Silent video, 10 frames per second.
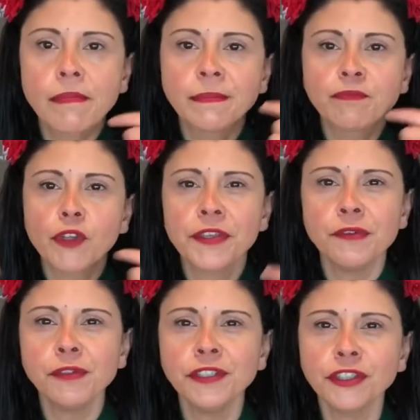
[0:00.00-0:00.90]
Can you
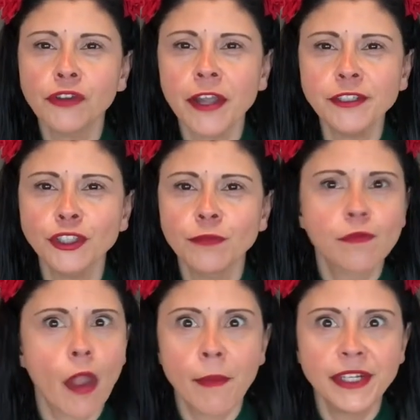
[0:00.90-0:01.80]
hear the crunch?
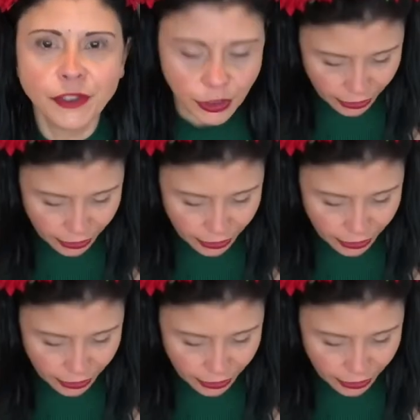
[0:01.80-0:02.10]
Amazing.